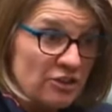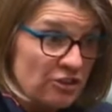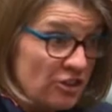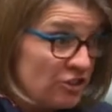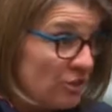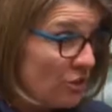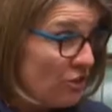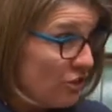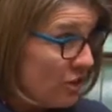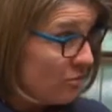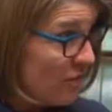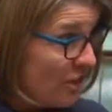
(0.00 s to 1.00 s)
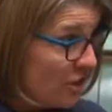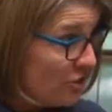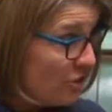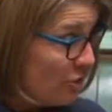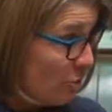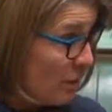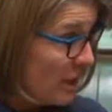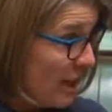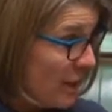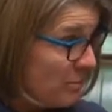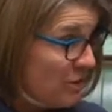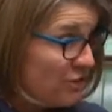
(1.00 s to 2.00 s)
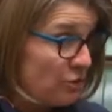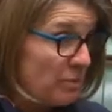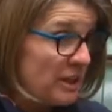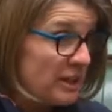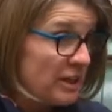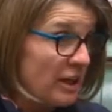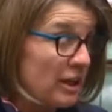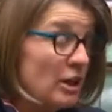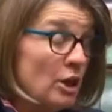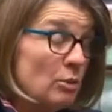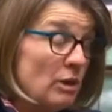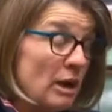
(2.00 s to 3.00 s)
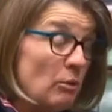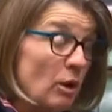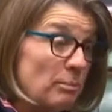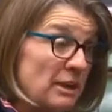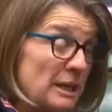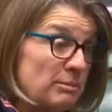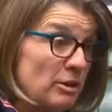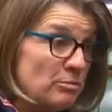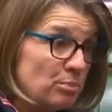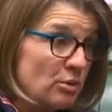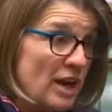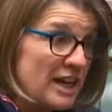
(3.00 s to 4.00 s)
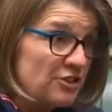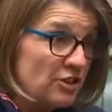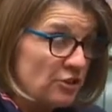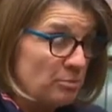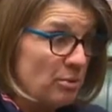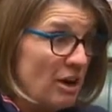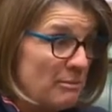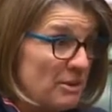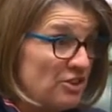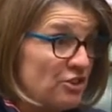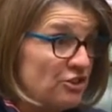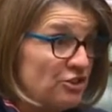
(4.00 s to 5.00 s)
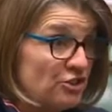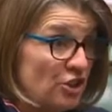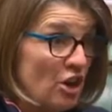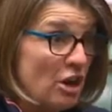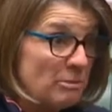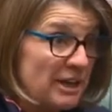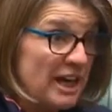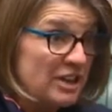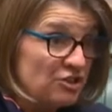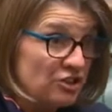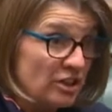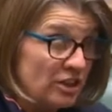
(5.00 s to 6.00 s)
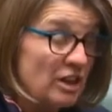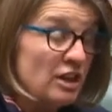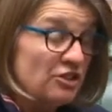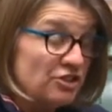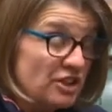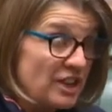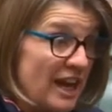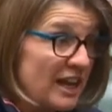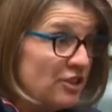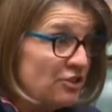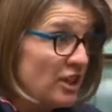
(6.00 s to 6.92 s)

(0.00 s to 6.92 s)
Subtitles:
constituency of Redditch this weekend, Mr. Speaker, where what people have praised is the Prime Minister's determination to get a